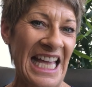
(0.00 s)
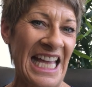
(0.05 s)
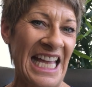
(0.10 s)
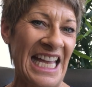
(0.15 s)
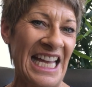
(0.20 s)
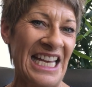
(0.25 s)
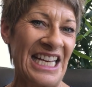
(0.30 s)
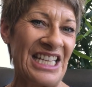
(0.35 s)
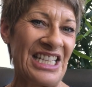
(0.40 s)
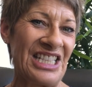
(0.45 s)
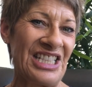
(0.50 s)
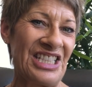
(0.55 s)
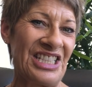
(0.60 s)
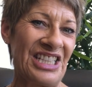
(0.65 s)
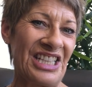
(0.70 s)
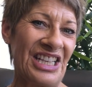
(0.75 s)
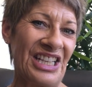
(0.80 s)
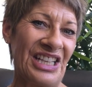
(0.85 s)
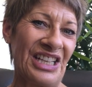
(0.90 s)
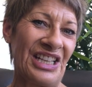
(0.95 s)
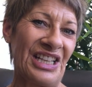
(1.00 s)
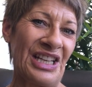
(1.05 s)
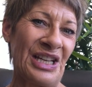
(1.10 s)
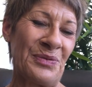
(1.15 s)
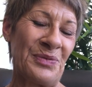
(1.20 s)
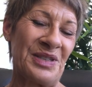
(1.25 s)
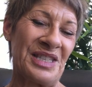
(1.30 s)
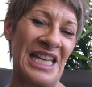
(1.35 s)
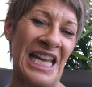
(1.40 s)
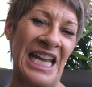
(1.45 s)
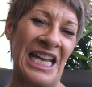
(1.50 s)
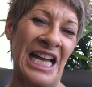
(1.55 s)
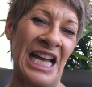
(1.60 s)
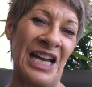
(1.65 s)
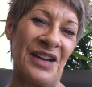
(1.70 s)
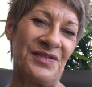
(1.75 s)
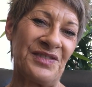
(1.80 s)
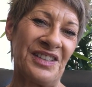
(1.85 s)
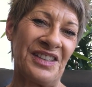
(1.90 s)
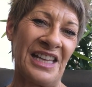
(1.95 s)
And it was
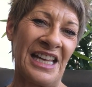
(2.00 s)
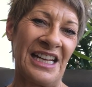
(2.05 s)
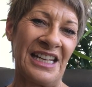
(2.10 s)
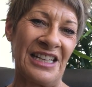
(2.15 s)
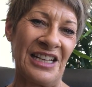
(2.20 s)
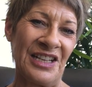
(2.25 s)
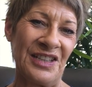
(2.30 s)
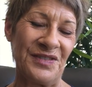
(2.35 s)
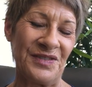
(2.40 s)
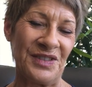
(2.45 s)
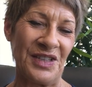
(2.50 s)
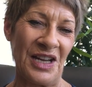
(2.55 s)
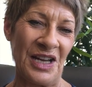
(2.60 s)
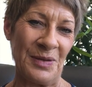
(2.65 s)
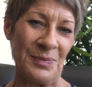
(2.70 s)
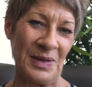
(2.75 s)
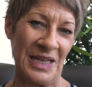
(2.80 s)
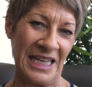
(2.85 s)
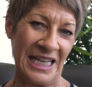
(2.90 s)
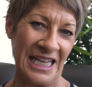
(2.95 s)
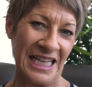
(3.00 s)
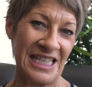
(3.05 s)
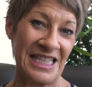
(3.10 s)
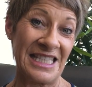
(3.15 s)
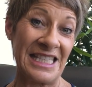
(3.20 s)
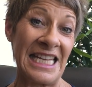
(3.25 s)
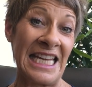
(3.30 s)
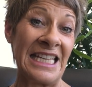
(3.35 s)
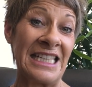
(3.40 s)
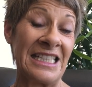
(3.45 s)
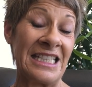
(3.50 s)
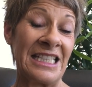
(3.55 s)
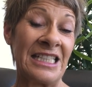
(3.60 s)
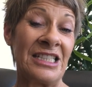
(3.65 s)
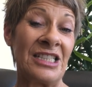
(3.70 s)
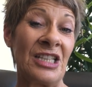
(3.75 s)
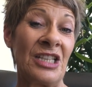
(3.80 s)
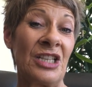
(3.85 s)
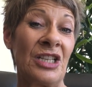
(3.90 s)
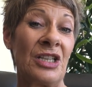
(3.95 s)
after that lifetime he
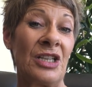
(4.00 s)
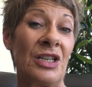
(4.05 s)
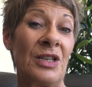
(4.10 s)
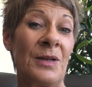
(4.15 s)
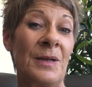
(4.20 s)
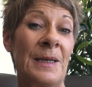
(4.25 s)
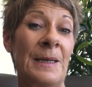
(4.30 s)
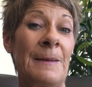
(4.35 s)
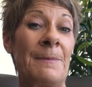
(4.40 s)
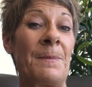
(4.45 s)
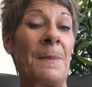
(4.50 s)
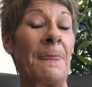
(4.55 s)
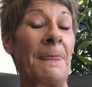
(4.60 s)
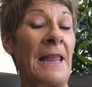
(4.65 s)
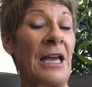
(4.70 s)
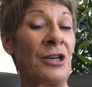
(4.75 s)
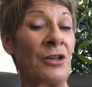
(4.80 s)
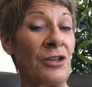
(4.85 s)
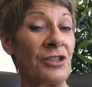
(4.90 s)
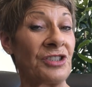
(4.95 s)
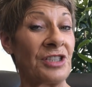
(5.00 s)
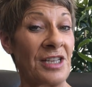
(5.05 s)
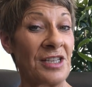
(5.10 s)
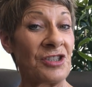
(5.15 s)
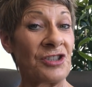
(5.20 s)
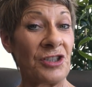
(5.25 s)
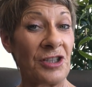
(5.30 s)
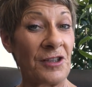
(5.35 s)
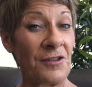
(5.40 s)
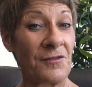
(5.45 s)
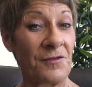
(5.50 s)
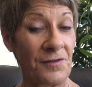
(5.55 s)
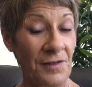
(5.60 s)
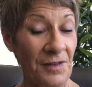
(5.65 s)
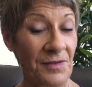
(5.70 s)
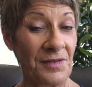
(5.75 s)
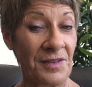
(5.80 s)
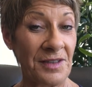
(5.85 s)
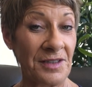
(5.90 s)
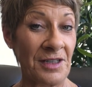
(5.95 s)
ascended not just to the
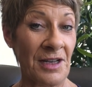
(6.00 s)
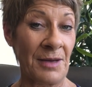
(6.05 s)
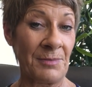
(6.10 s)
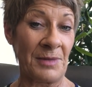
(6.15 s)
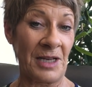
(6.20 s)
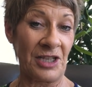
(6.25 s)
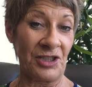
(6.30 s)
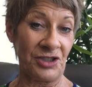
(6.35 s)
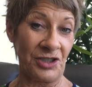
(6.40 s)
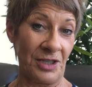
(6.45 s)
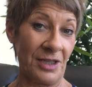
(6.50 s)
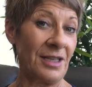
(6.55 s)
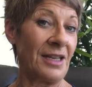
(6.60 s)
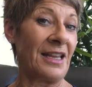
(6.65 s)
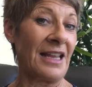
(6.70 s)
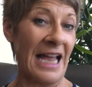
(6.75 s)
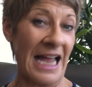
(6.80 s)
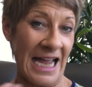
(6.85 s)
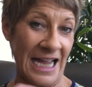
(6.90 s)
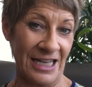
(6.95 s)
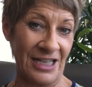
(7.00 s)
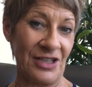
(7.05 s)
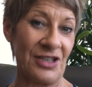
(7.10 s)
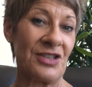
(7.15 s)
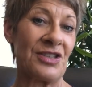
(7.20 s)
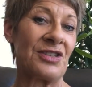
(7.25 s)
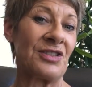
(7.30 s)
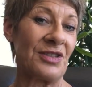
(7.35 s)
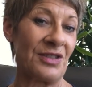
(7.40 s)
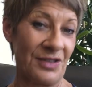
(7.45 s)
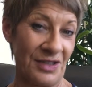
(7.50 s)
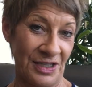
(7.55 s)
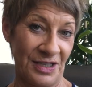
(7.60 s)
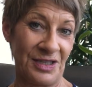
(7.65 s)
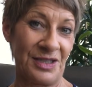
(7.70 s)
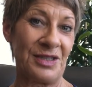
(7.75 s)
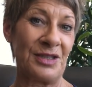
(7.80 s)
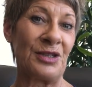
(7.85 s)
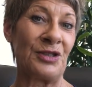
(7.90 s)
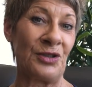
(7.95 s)
fifth dimension, hearts,
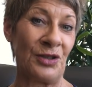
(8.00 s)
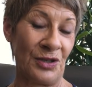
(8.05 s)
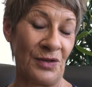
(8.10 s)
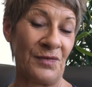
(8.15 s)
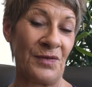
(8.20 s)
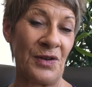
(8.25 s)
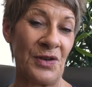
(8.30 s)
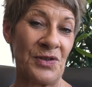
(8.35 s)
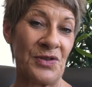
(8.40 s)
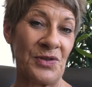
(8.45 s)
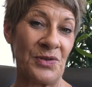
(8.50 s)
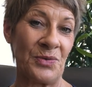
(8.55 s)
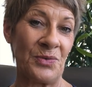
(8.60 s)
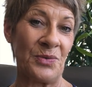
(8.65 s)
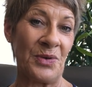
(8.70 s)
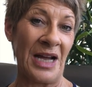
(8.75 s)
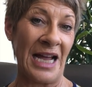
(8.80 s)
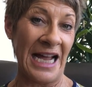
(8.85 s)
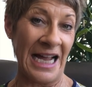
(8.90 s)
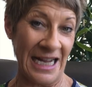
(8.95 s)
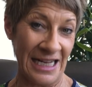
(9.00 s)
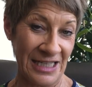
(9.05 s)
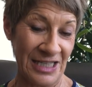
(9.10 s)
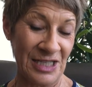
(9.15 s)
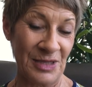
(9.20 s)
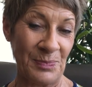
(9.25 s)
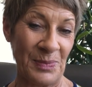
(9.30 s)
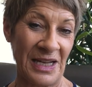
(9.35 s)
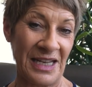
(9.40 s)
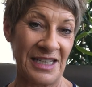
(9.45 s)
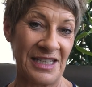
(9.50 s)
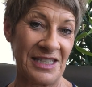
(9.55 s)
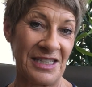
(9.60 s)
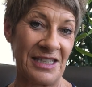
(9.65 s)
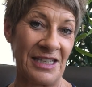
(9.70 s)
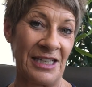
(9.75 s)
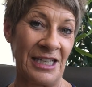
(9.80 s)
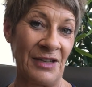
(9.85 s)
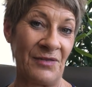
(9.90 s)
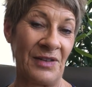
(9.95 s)
this universal heart
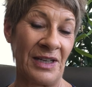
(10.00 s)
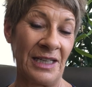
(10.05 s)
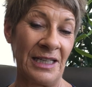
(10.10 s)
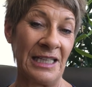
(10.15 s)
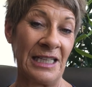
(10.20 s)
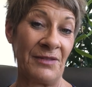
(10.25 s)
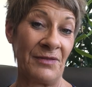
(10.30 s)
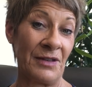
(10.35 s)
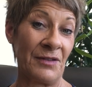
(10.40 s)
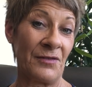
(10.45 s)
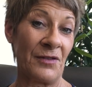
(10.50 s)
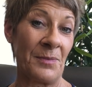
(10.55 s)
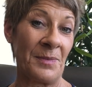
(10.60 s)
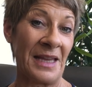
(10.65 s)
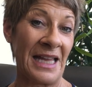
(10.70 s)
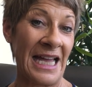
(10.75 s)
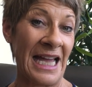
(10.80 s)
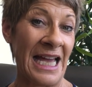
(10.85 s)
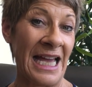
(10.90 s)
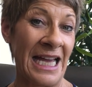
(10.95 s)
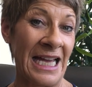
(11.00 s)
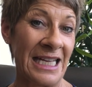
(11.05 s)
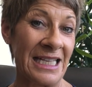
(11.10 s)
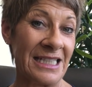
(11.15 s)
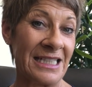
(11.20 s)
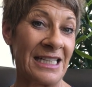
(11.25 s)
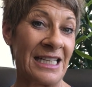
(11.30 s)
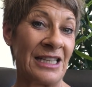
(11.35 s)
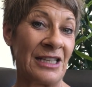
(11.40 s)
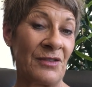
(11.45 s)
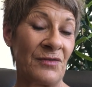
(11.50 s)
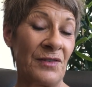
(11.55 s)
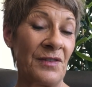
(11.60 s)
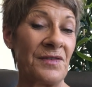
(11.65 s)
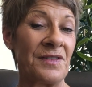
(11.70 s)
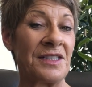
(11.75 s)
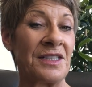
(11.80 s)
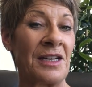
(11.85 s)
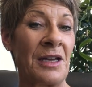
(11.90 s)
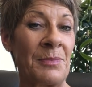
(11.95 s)
spaced living, living from the heart in the
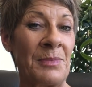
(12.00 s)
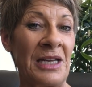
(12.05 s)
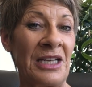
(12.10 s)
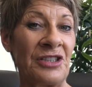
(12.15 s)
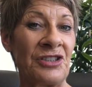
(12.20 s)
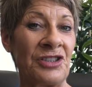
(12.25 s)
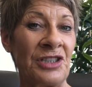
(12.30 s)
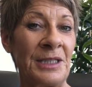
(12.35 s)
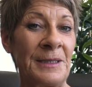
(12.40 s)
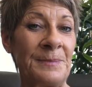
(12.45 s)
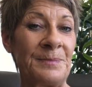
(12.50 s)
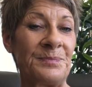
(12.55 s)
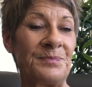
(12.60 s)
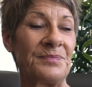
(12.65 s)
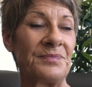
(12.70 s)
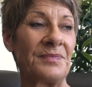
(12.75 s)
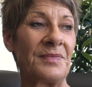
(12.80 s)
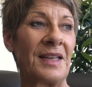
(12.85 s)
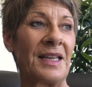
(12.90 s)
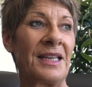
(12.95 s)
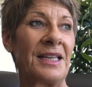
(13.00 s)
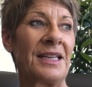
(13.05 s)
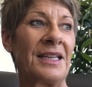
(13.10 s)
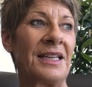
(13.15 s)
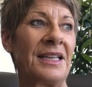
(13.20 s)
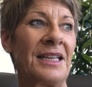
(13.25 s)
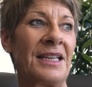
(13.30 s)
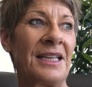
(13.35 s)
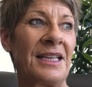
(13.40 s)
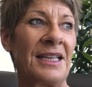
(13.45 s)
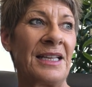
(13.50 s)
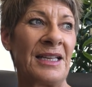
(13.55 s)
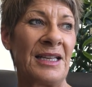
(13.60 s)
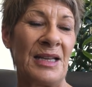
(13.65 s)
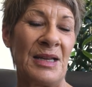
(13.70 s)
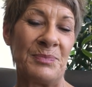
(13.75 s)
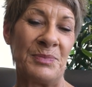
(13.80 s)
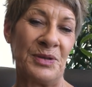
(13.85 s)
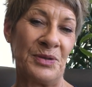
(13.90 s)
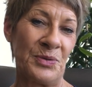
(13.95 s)
fifth dimension,
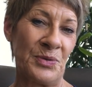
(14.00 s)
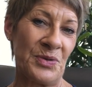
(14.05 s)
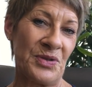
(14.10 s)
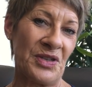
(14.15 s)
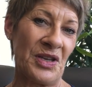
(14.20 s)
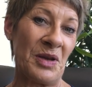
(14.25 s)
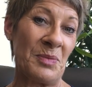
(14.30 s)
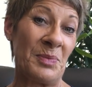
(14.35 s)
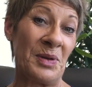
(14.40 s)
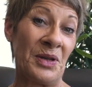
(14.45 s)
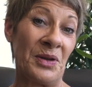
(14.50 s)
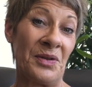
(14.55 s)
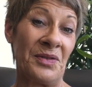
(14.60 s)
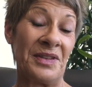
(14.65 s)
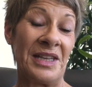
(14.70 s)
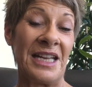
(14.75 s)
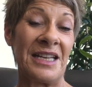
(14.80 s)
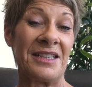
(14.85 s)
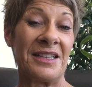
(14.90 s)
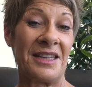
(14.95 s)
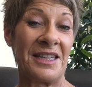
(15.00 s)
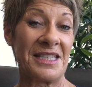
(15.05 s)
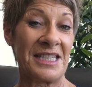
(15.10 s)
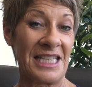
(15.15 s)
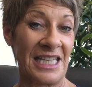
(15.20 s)
but also beyond that to the